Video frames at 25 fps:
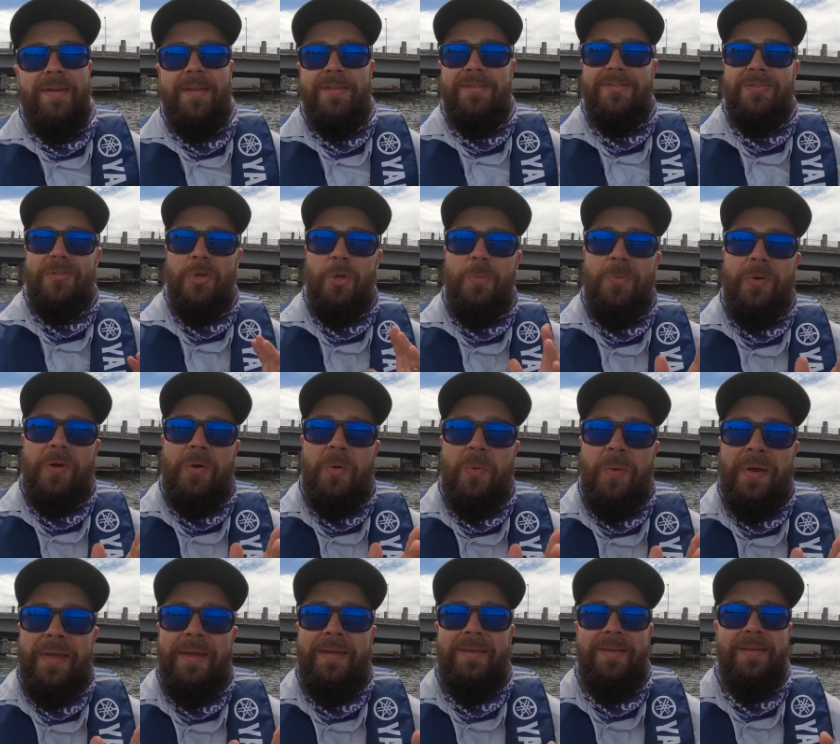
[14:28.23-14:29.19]
Super
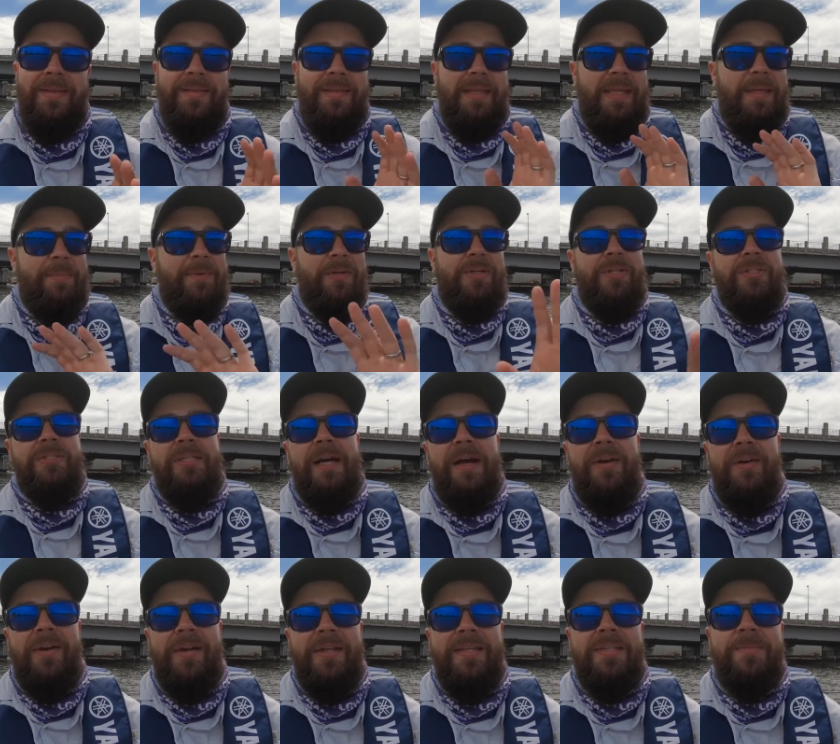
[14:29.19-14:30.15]
quick, the image
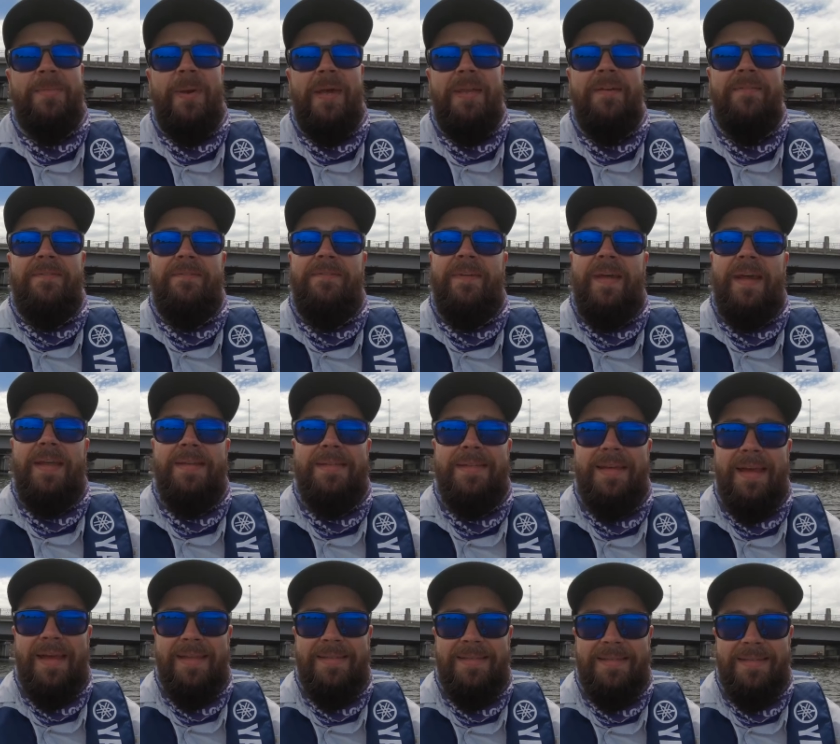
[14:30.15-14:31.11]
clarity has been
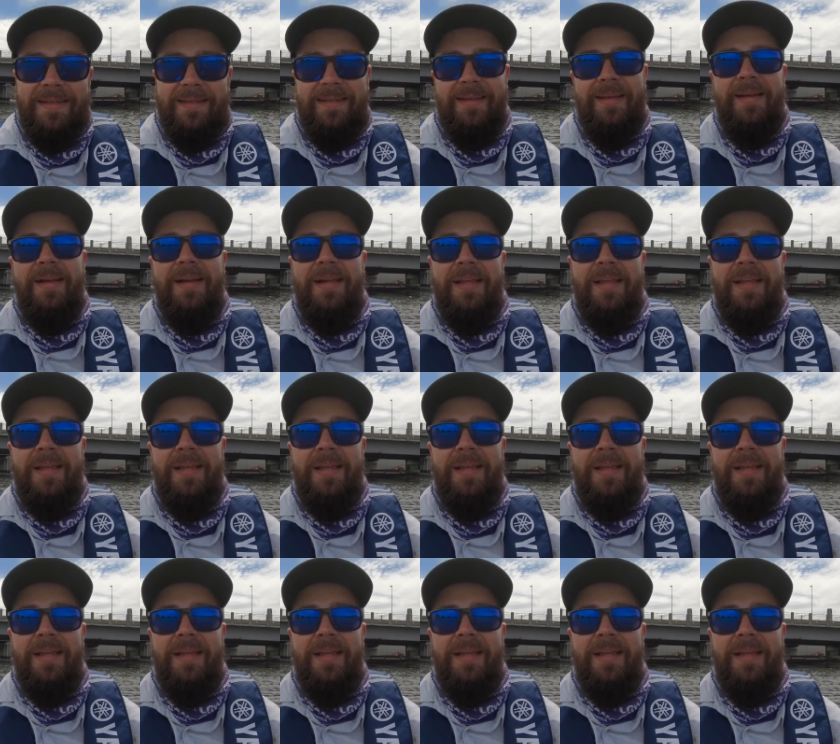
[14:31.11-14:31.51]
fantastic.